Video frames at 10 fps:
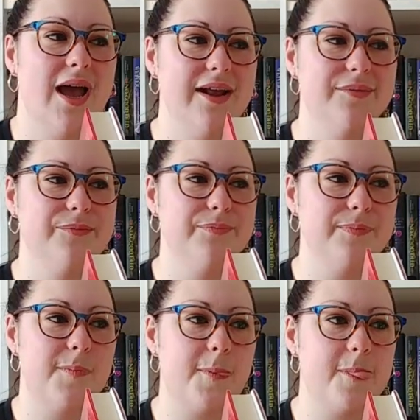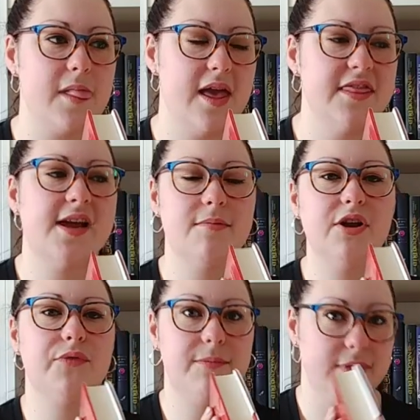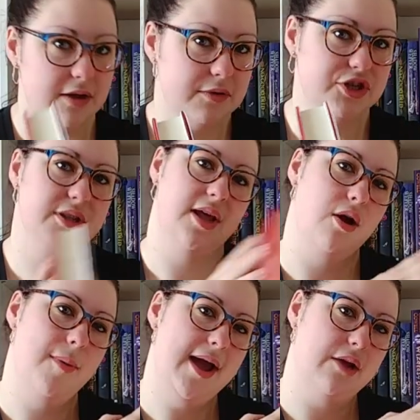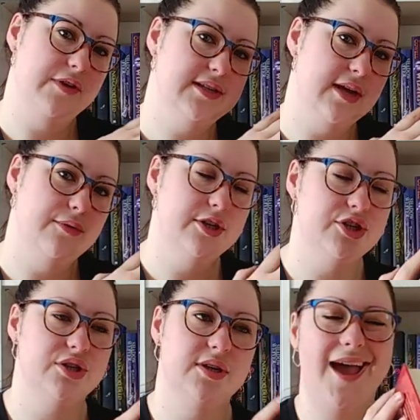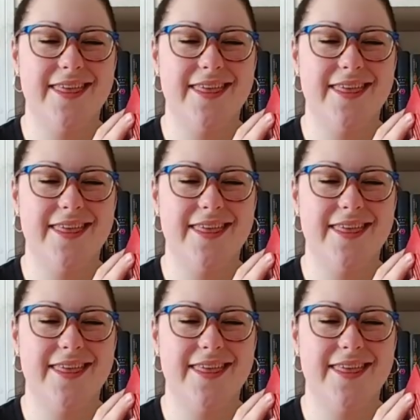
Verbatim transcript: I'm I think I'm going to read Bloodwitch and then go back and read Sightwitch.